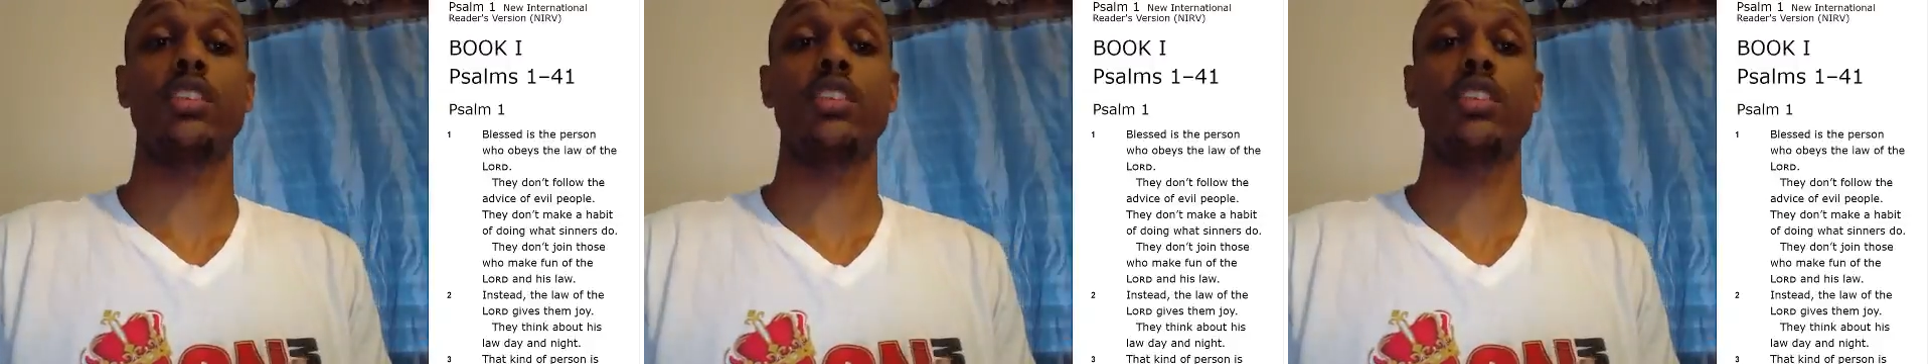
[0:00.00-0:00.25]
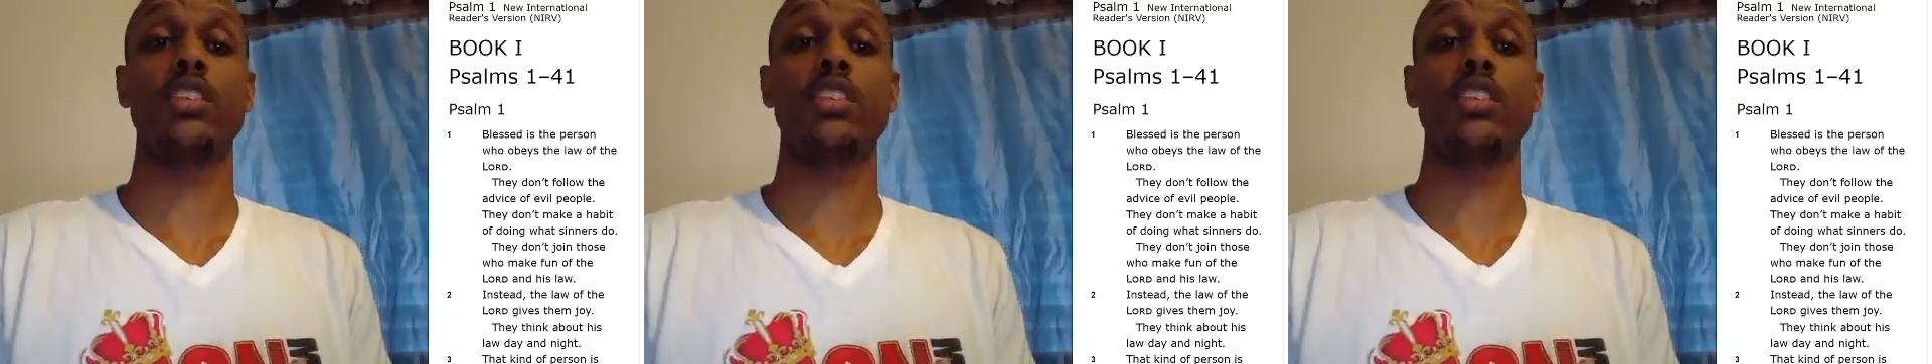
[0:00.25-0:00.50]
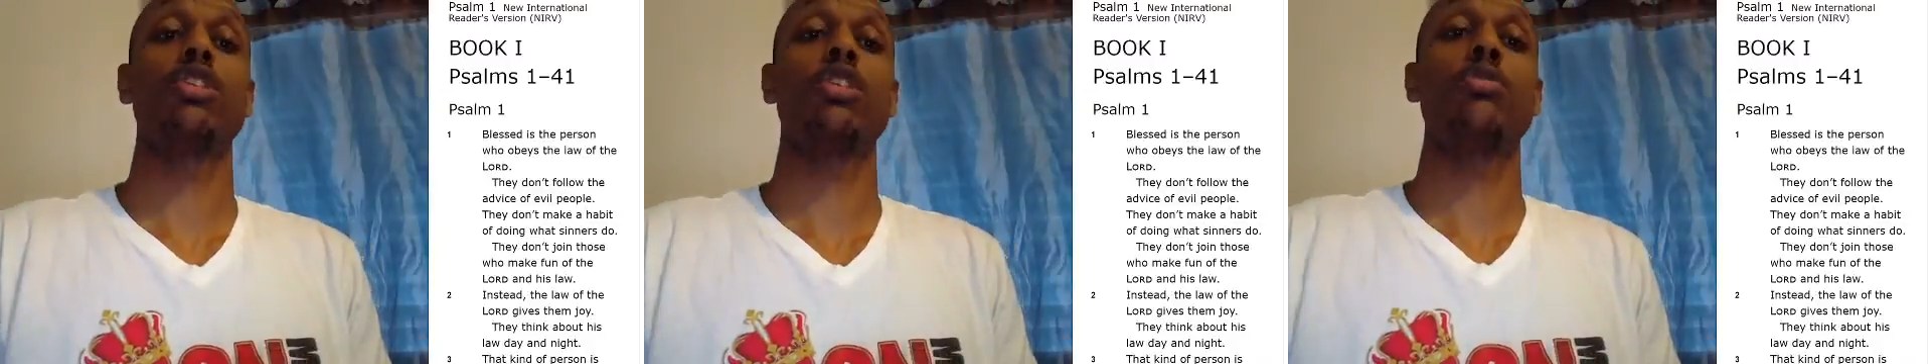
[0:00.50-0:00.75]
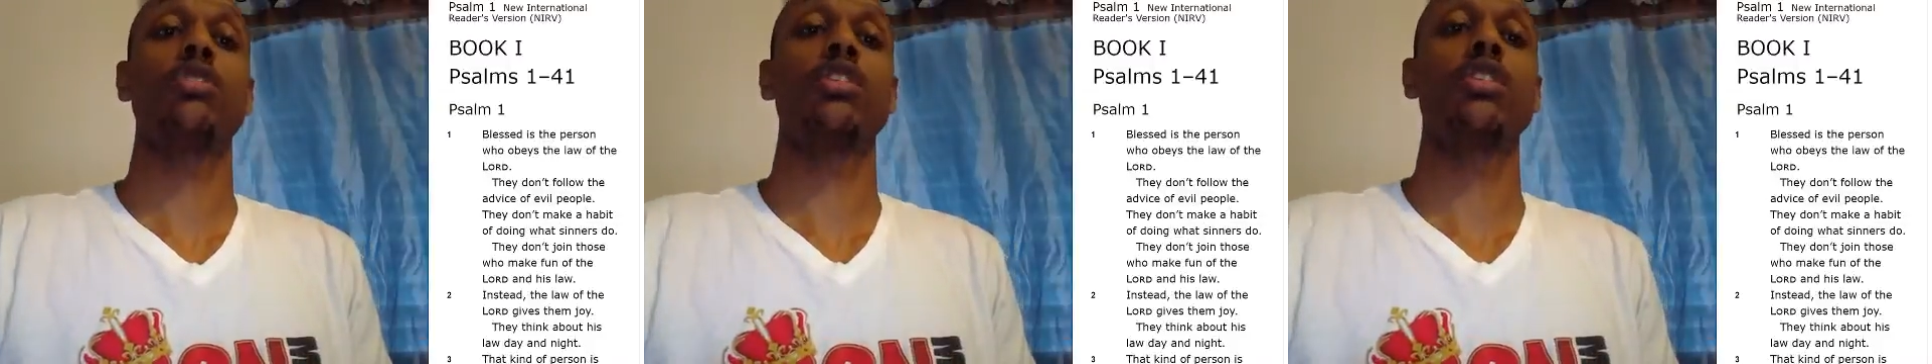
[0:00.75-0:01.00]
chapter of
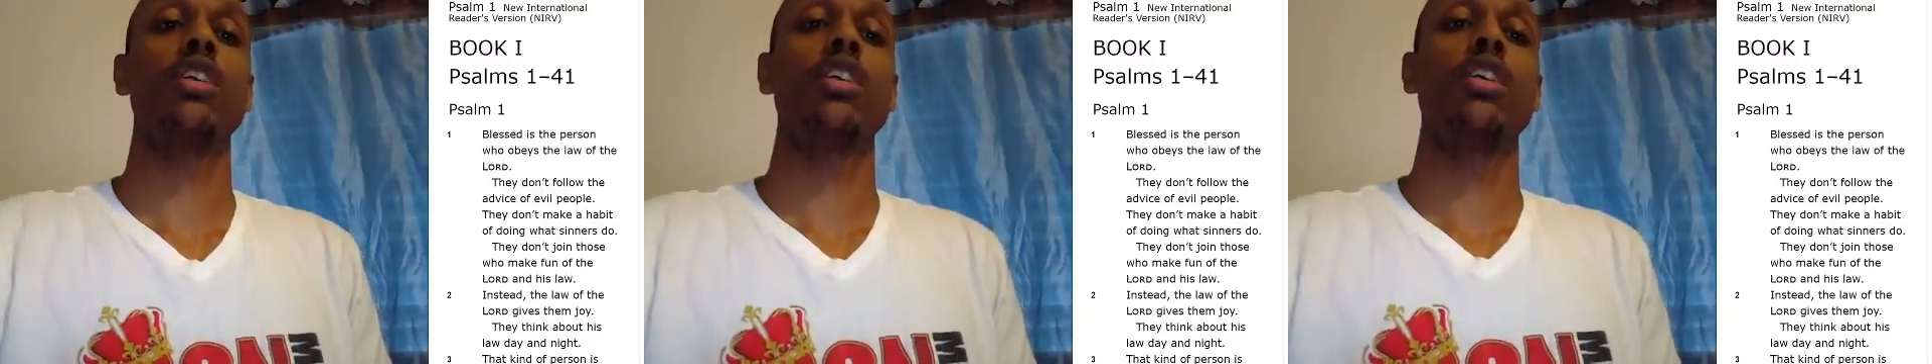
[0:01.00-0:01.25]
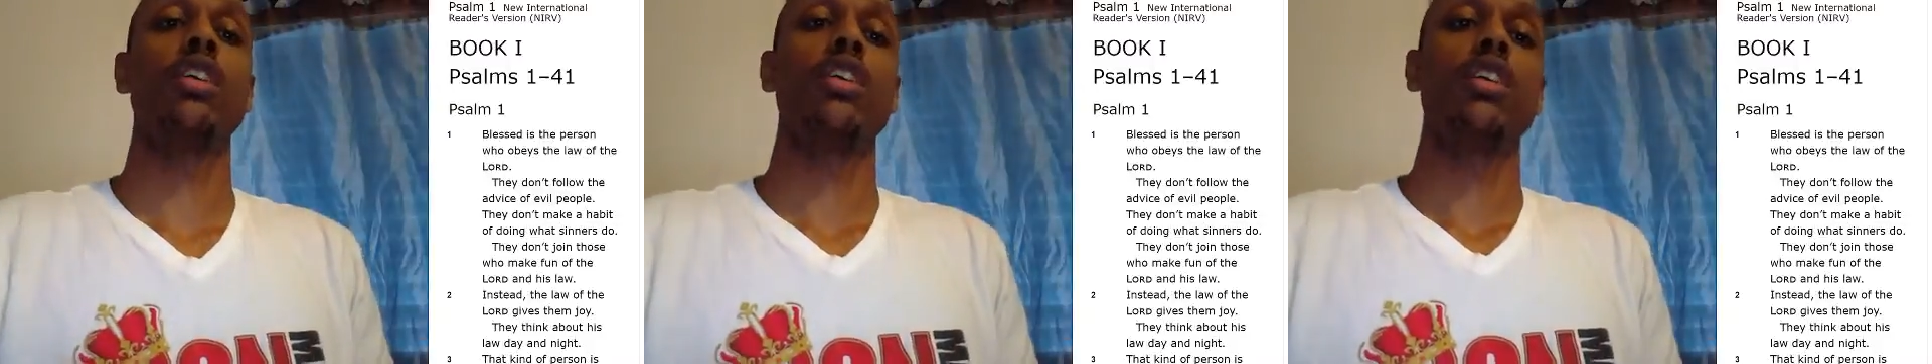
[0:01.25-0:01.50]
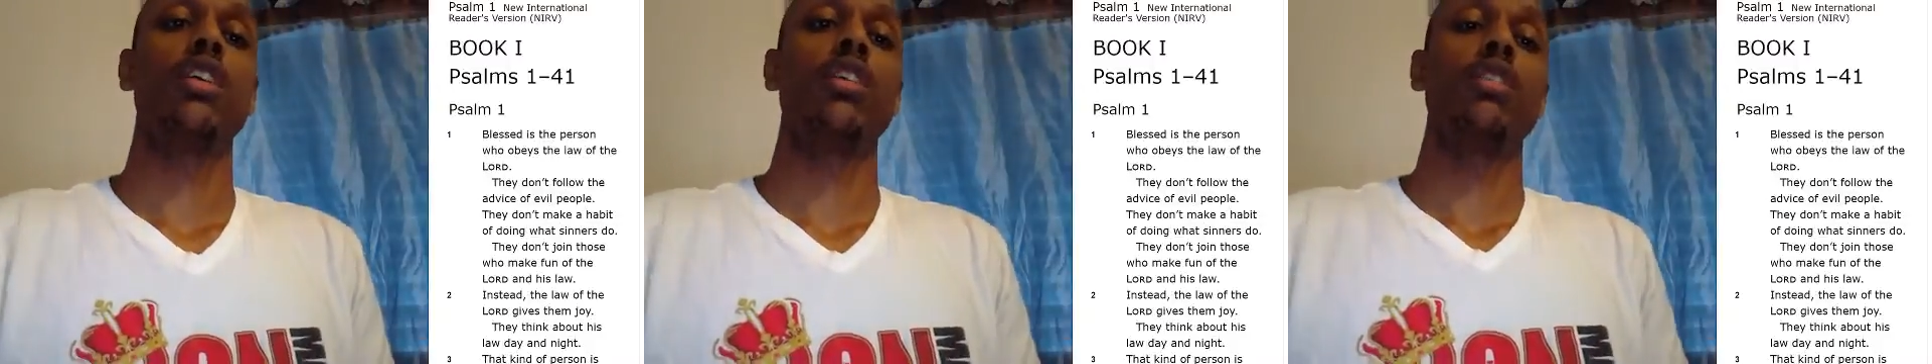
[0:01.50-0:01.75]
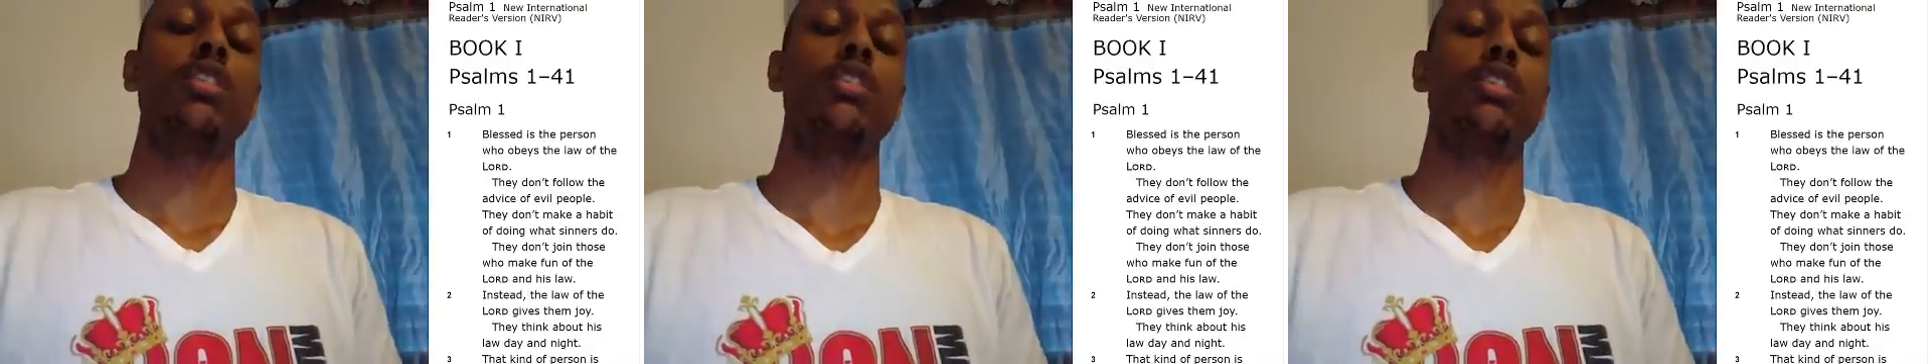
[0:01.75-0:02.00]
Job
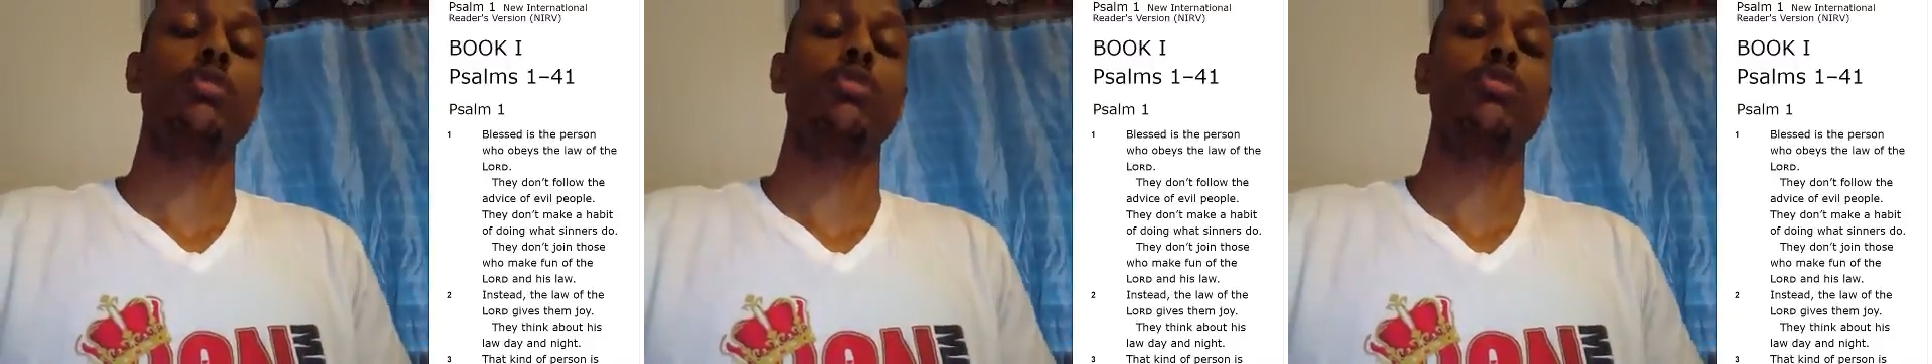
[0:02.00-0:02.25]
it's just